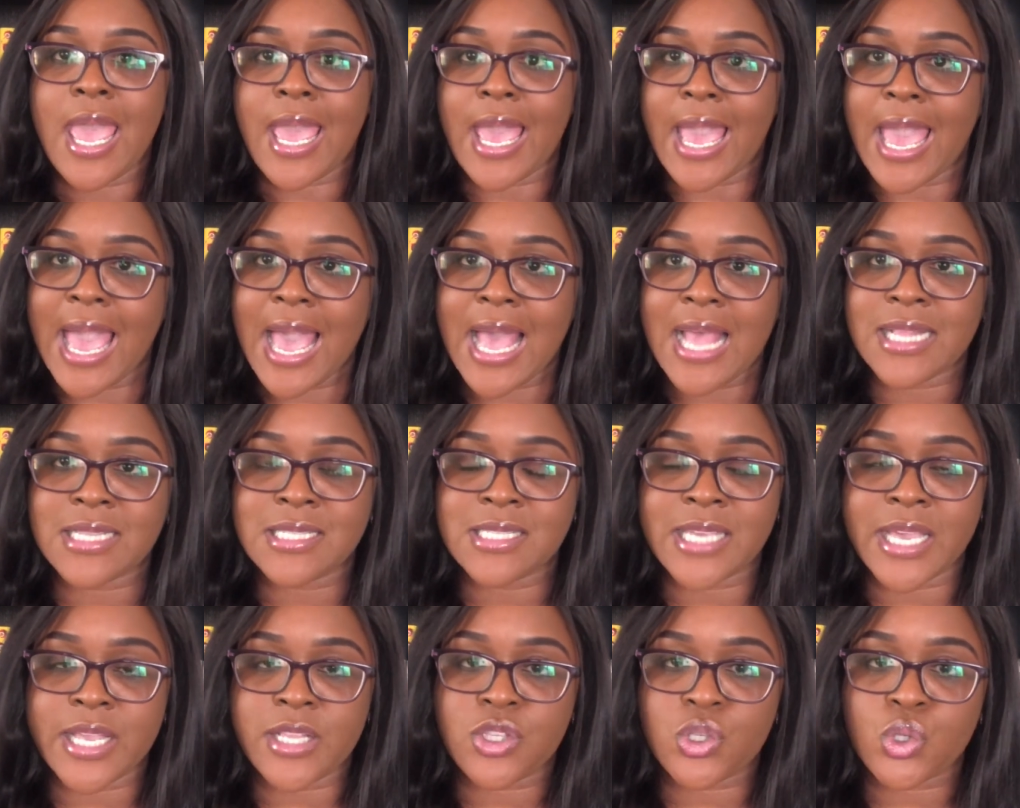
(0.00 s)
and
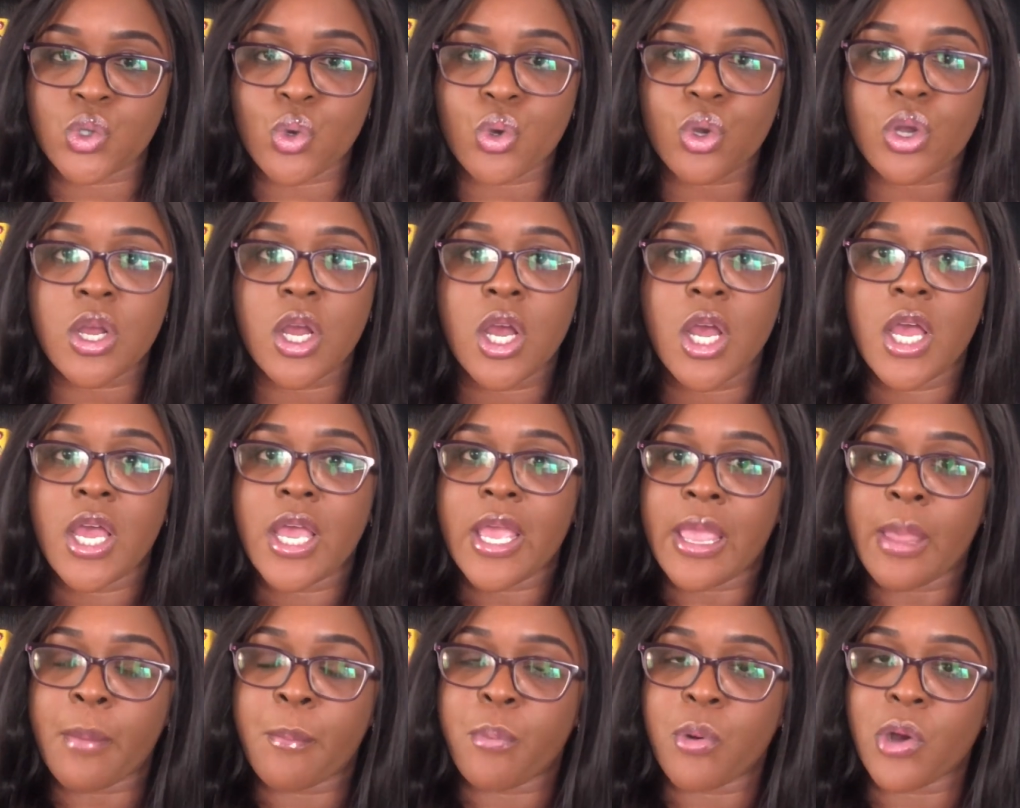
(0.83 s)
they took
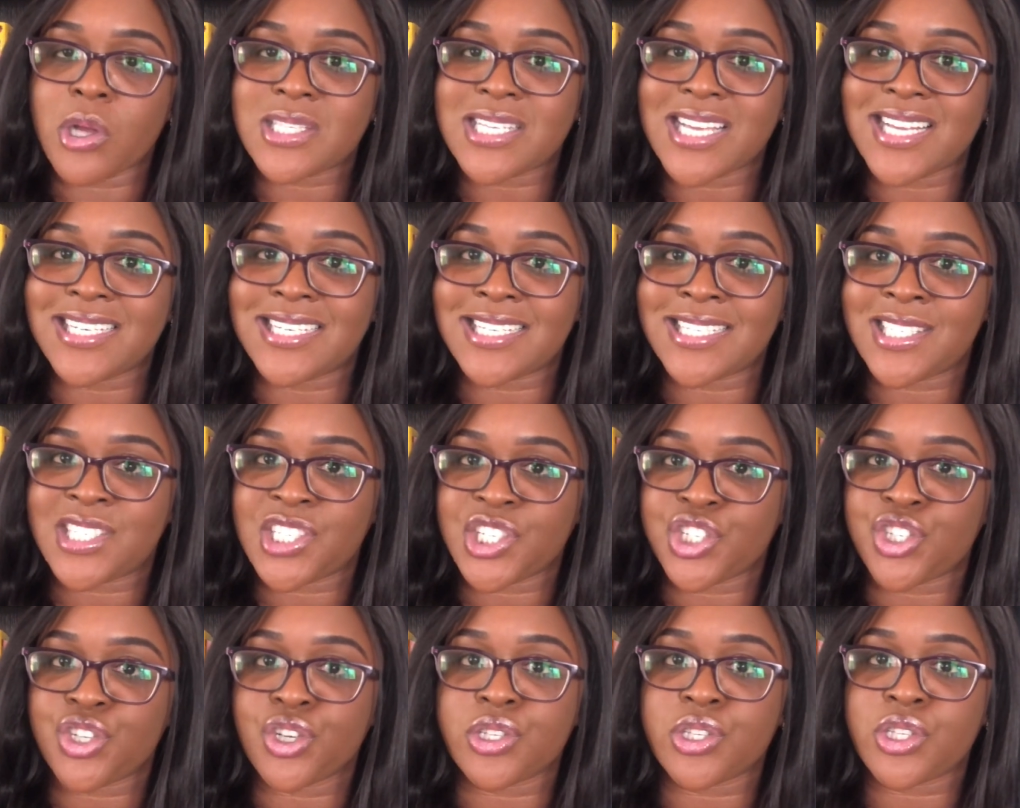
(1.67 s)
important
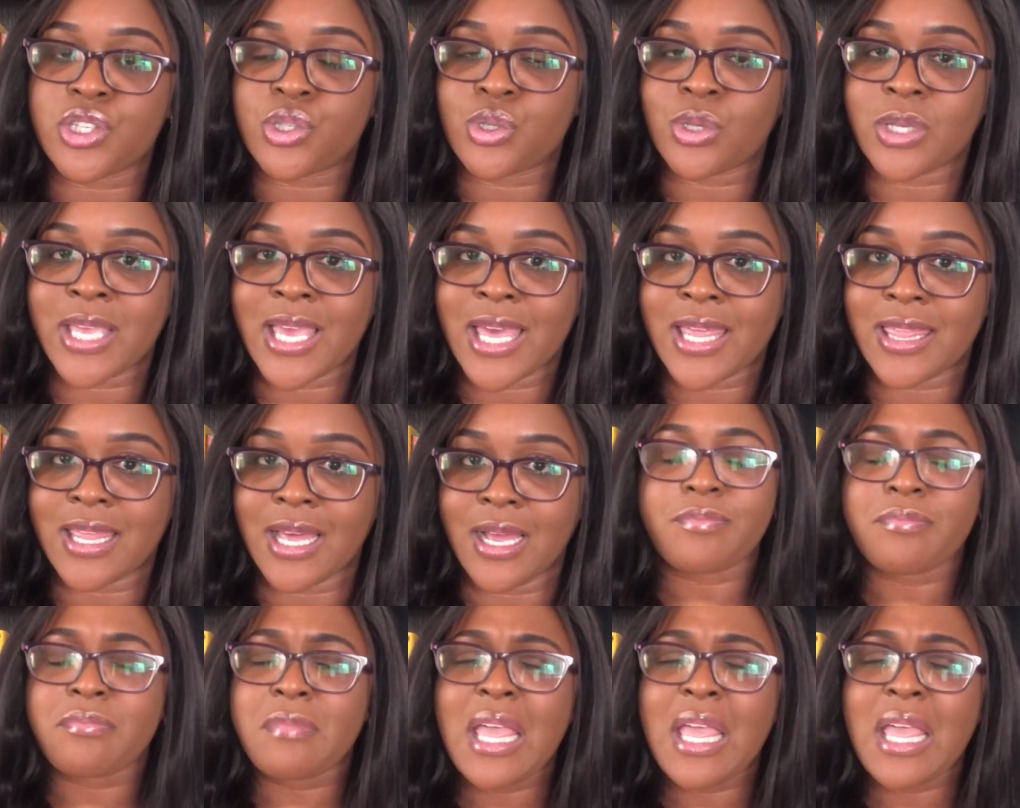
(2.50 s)
decisions together.